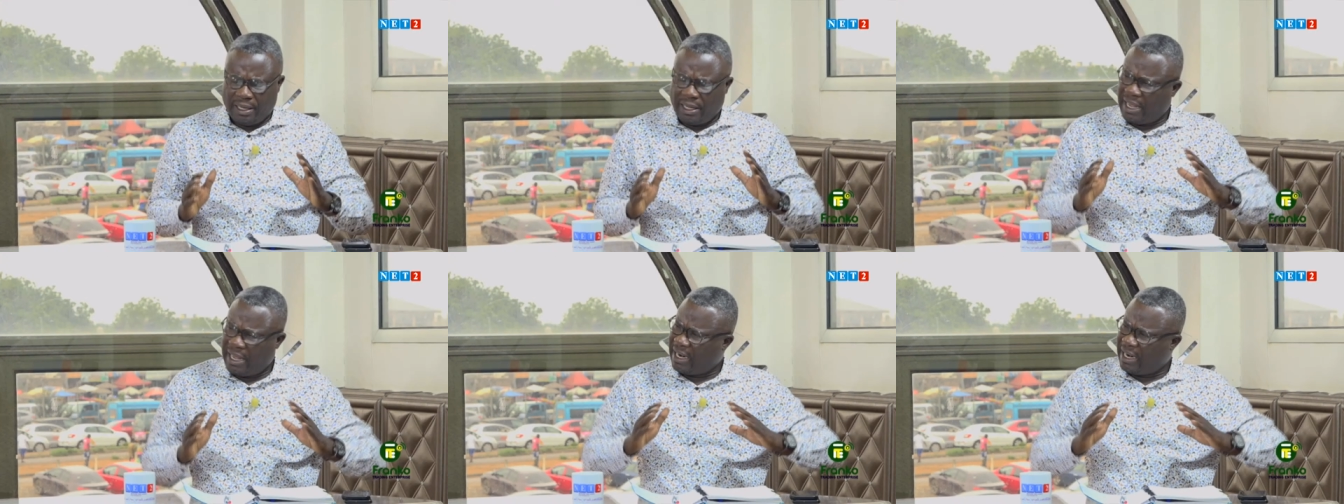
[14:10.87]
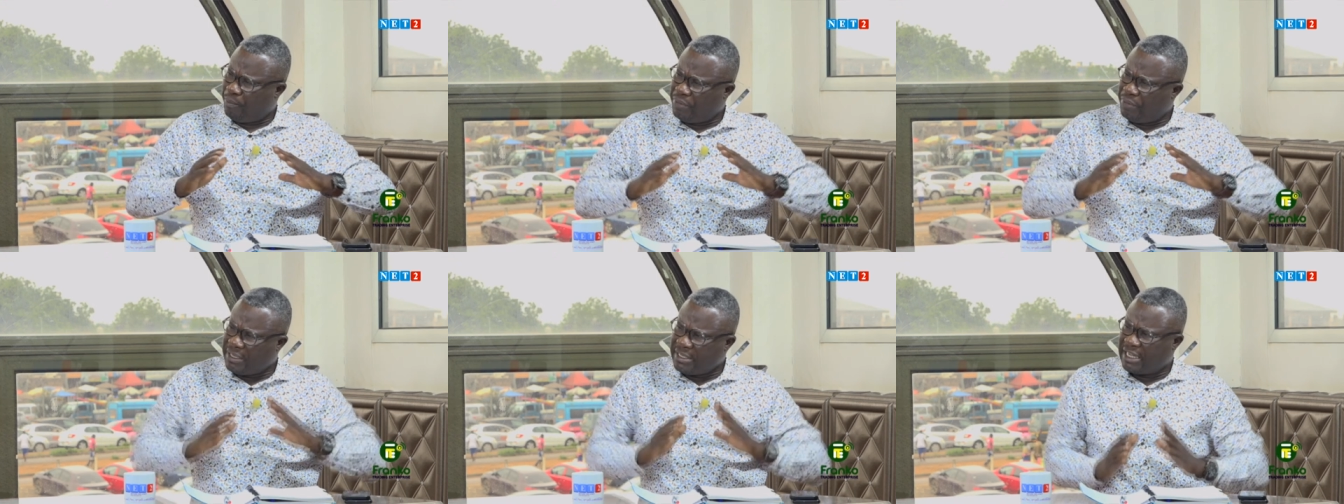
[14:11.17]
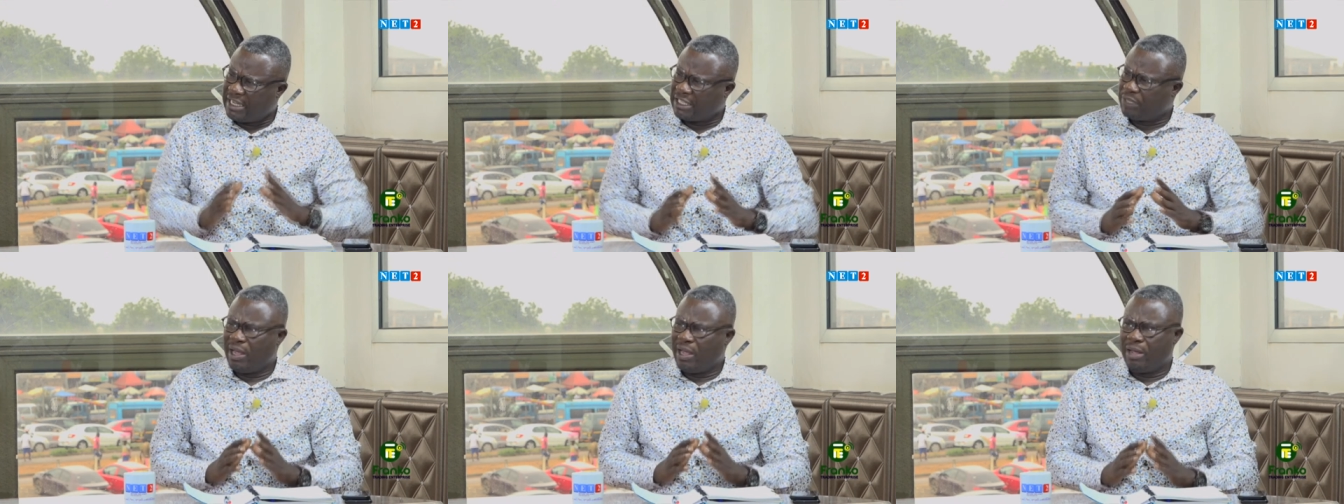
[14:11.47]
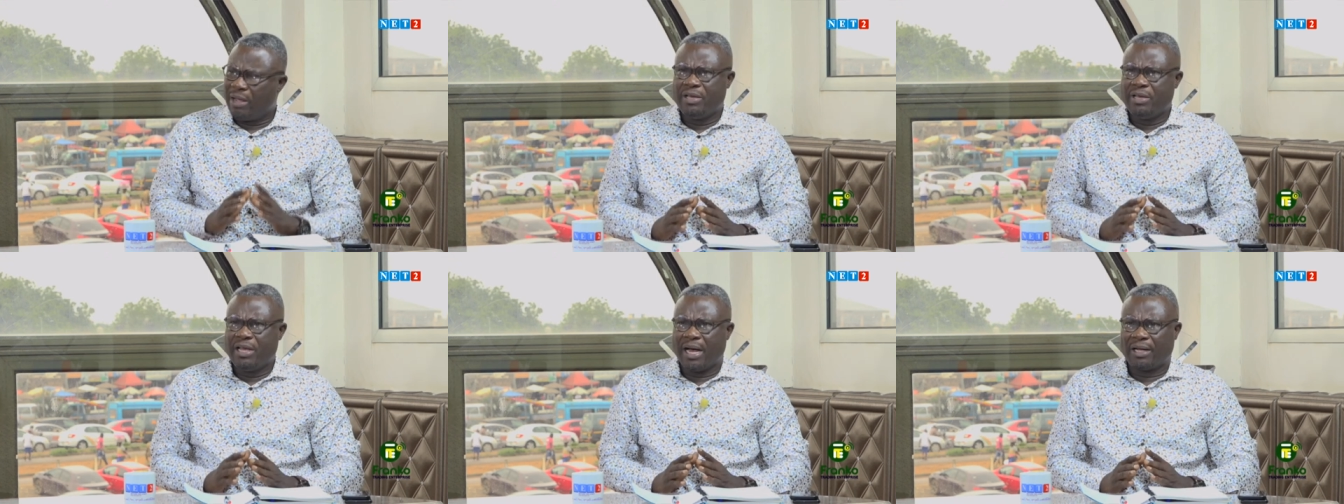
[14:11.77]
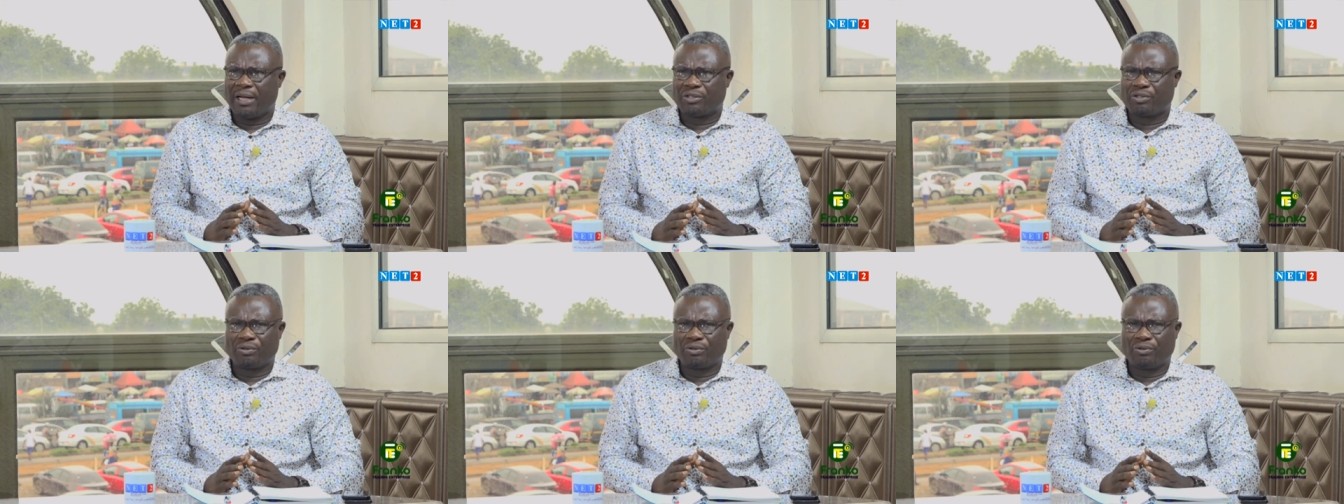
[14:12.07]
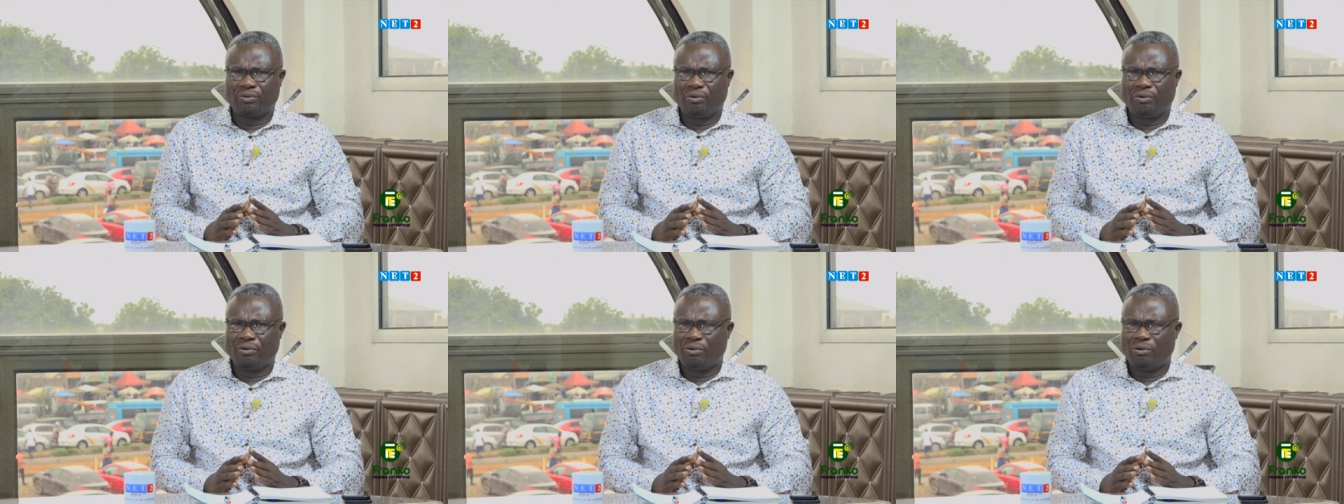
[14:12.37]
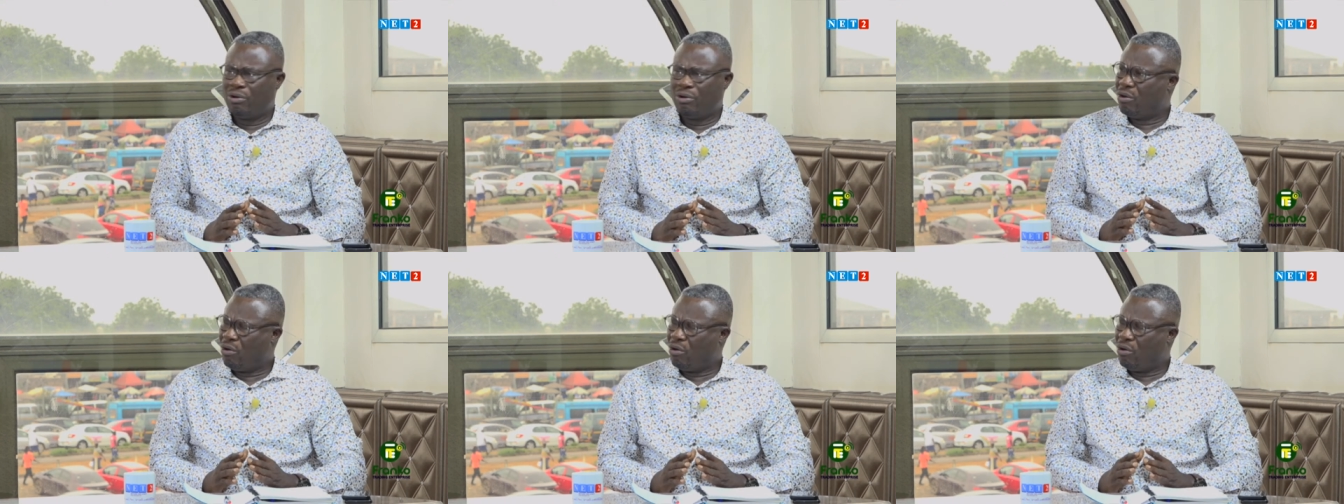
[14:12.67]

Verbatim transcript: and a businessman be also no